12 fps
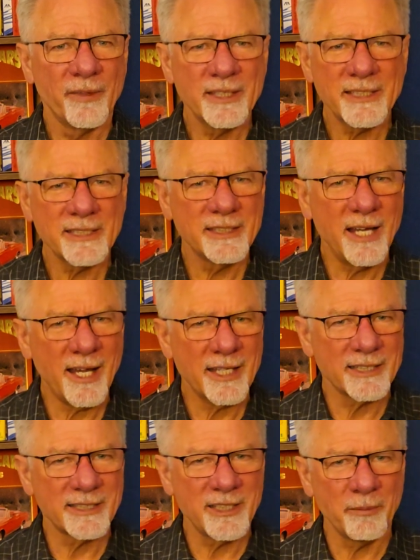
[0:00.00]
This is not
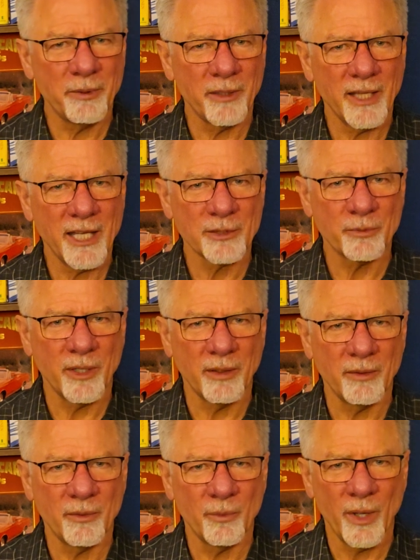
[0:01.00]
as simple as
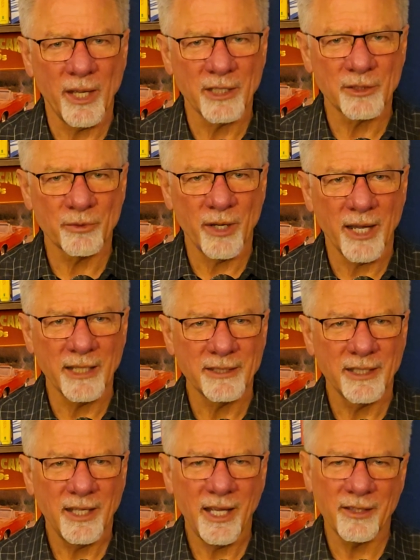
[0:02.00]
one way is
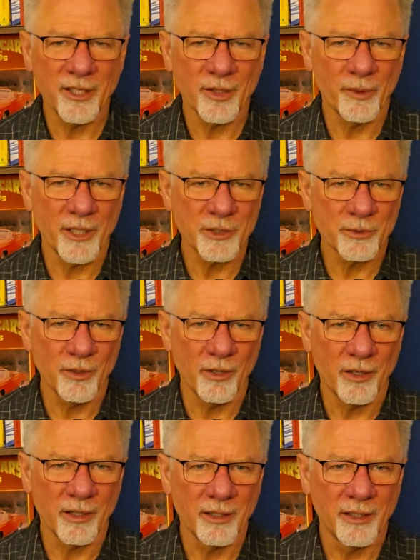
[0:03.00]
right and the other way is
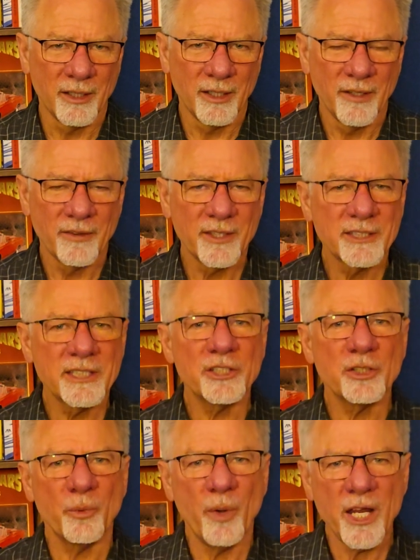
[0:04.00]
wrong. The
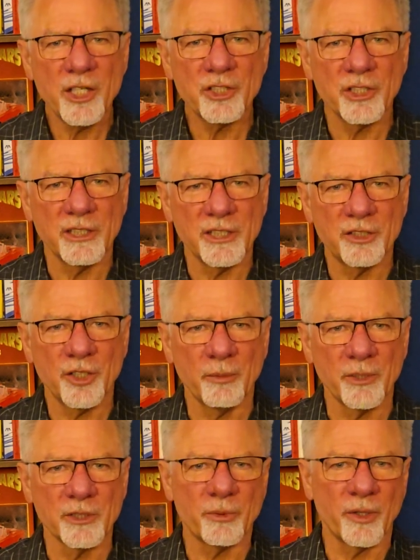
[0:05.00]
situation
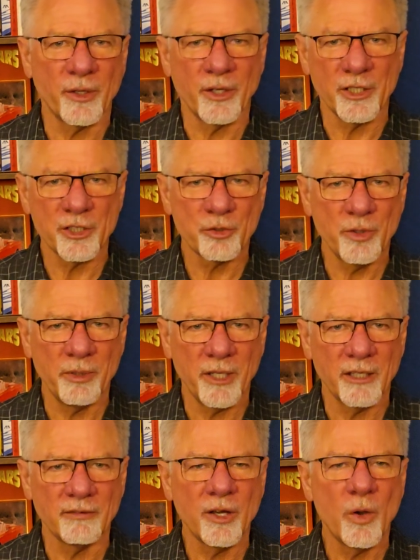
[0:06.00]
determines whether a
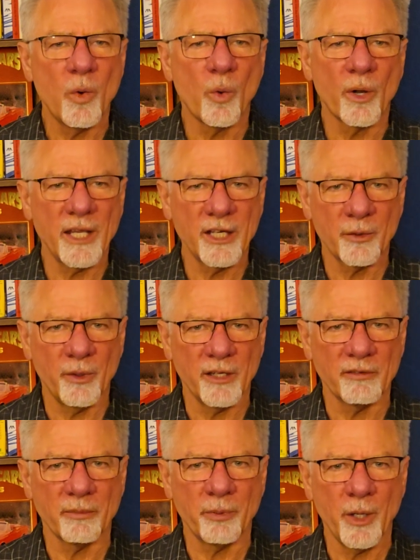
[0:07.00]
distributive or
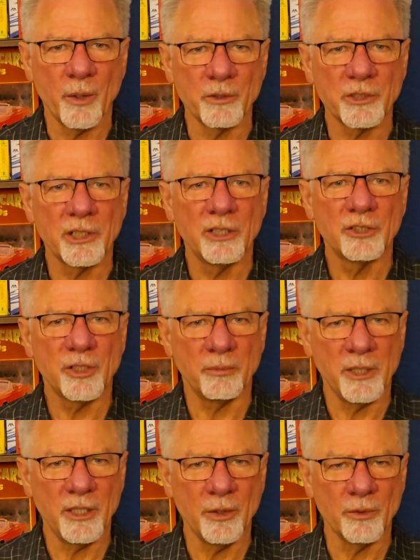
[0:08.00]
integrative approach should
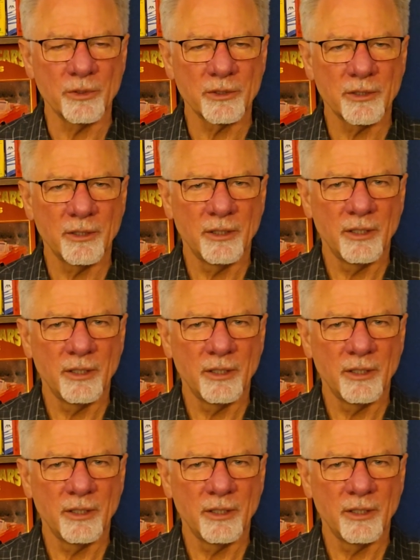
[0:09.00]
be used.